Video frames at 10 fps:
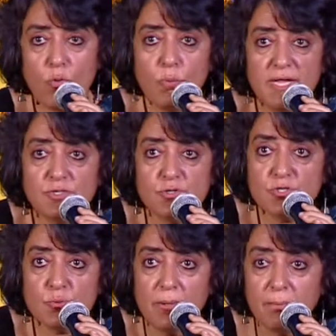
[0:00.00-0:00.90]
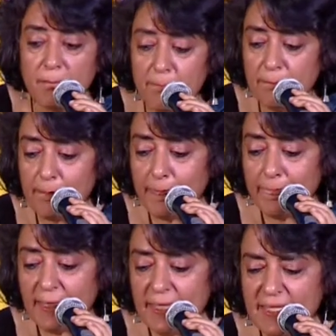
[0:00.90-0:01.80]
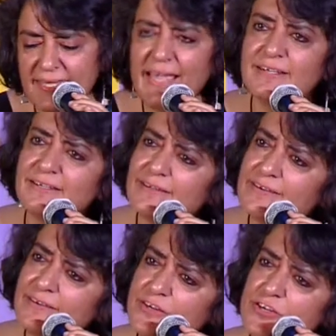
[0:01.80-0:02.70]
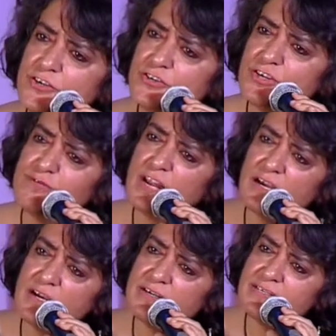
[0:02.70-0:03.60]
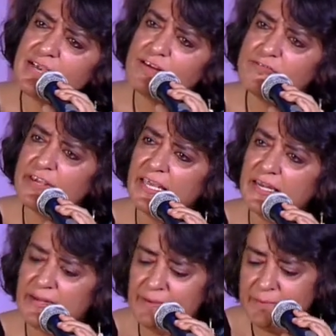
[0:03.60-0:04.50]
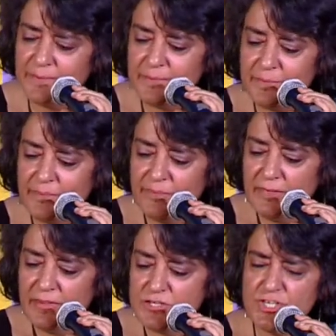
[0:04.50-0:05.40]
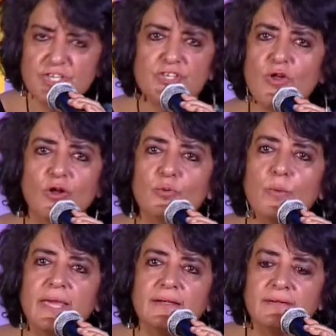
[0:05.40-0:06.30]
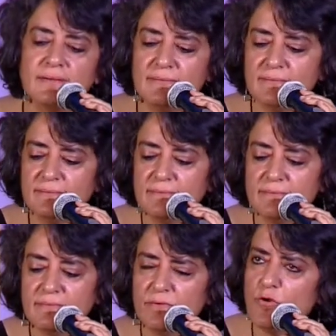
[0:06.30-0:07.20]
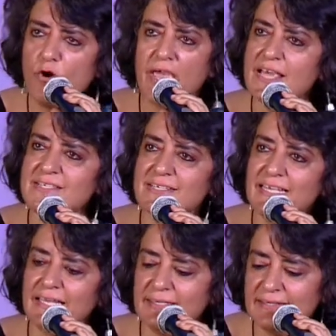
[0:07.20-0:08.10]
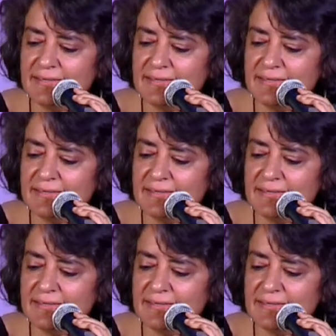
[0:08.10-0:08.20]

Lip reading: way to swim, yet she flung herself in. She did not wait, nor hesitate.